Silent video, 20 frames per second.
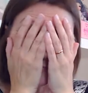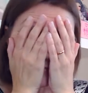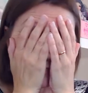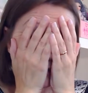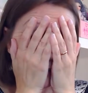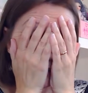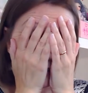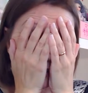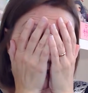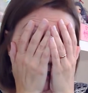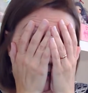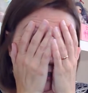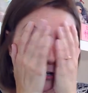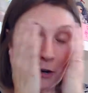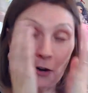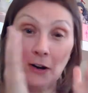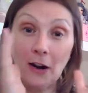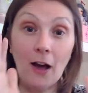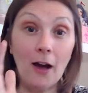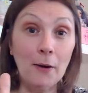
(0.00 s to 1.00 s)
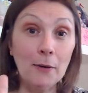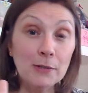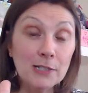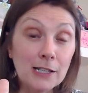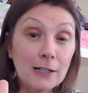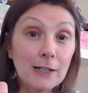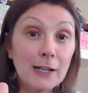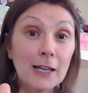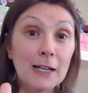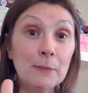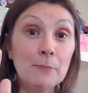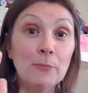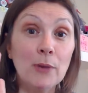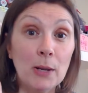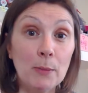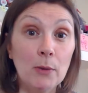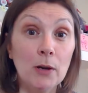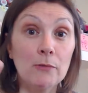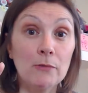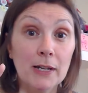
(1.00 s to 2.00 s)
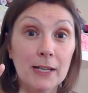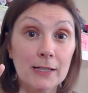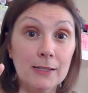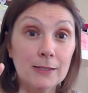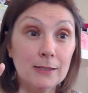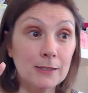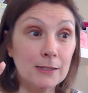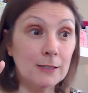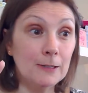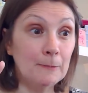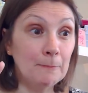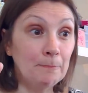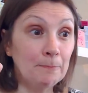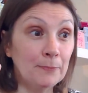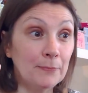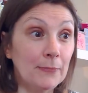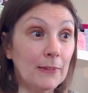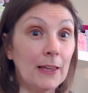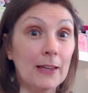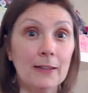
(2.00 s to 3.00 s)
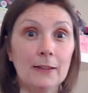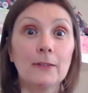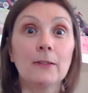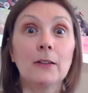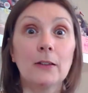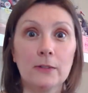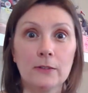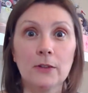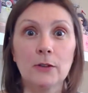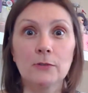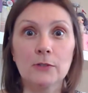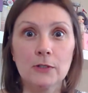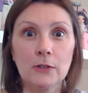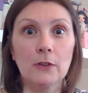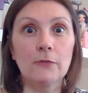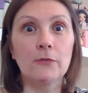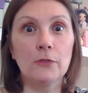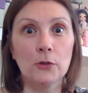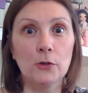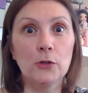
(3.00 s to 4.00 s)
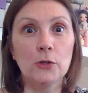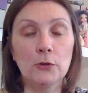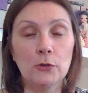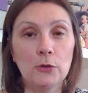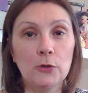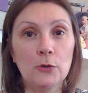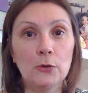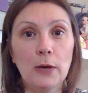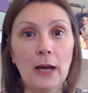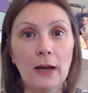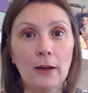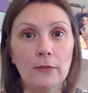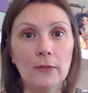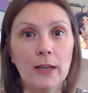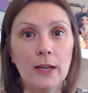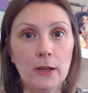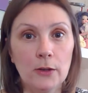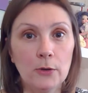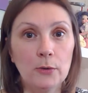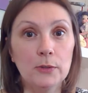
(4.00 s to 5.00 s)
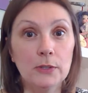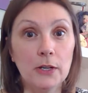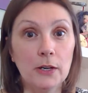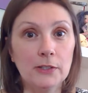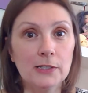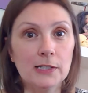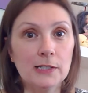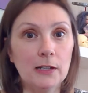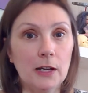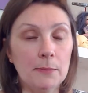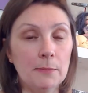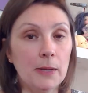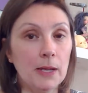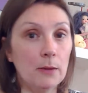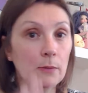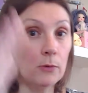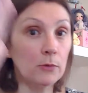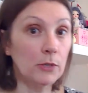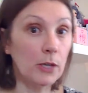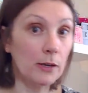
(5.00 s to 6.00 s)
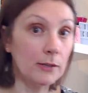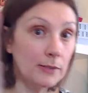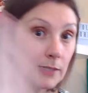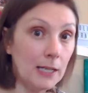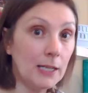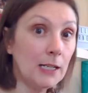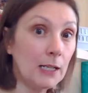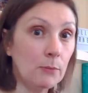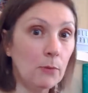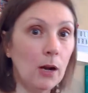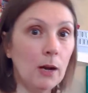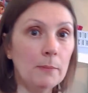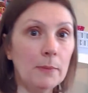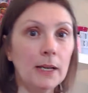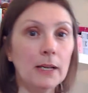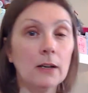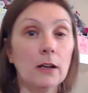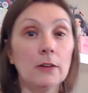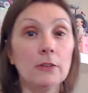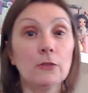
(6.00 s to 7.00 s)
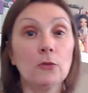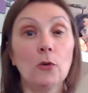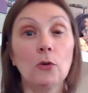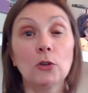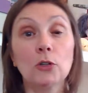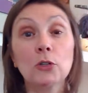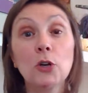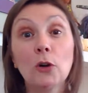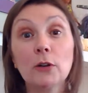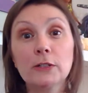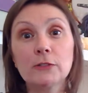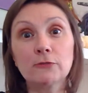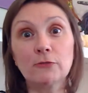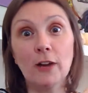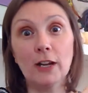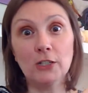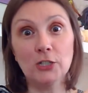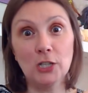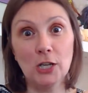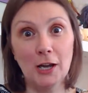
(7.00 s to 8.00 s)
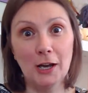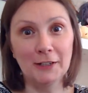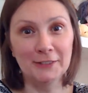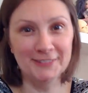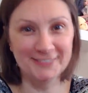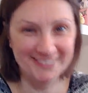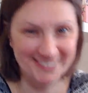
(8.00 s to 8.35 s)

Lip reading: Oh God, I was lucky I didn't break my wrists. Those of you out there who are nurses like me will know exactly what I mean. I thought, Collie's fracture.